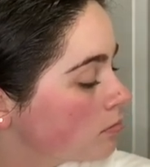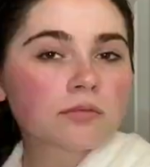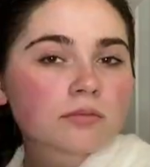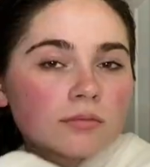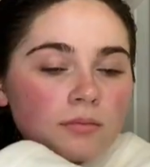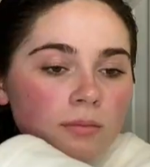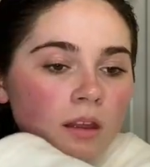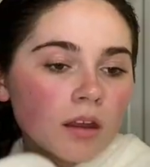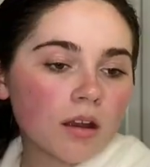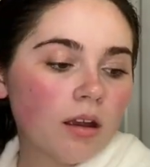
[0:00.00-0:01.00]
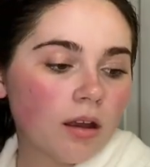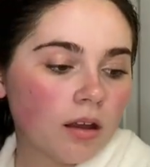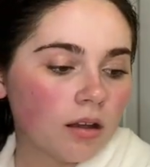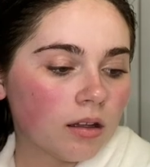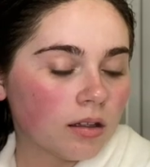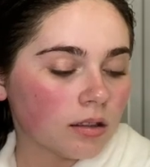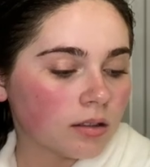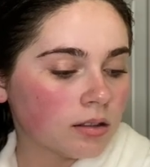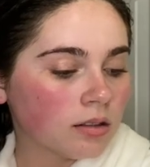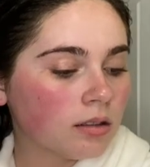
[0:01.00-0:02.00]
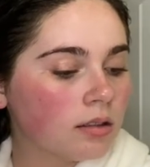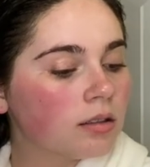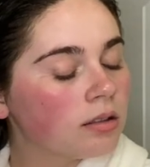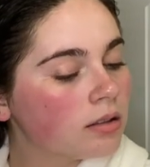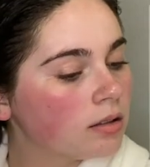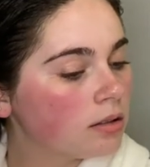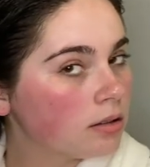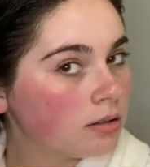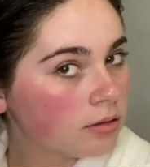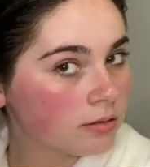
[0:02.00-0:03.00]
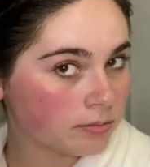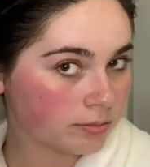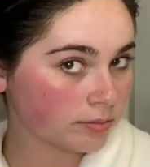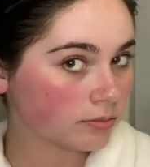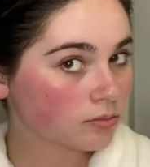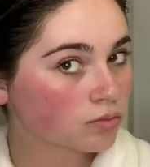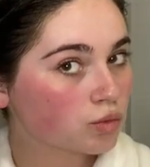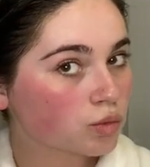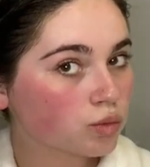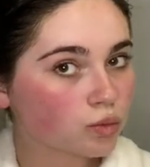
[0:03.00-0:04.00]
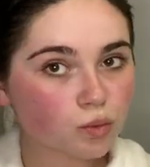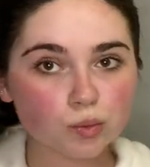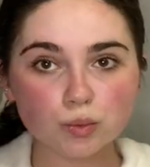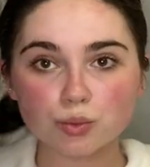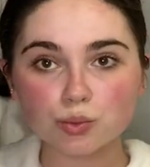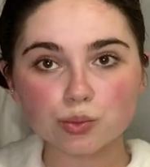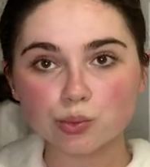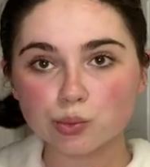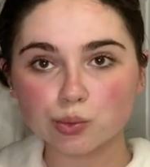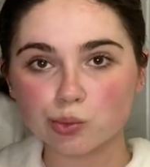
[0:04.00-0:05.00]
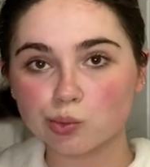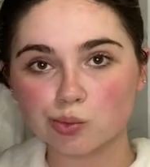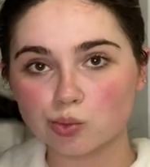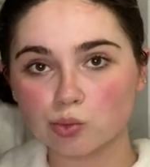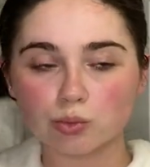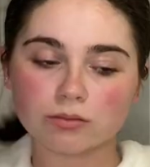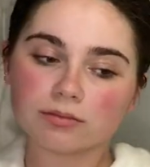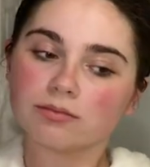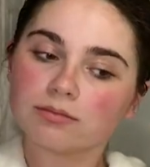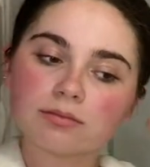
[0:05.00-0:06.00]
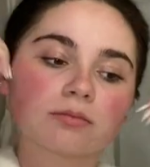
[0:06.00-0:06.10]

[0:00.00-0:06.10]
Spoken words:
(no one is talking)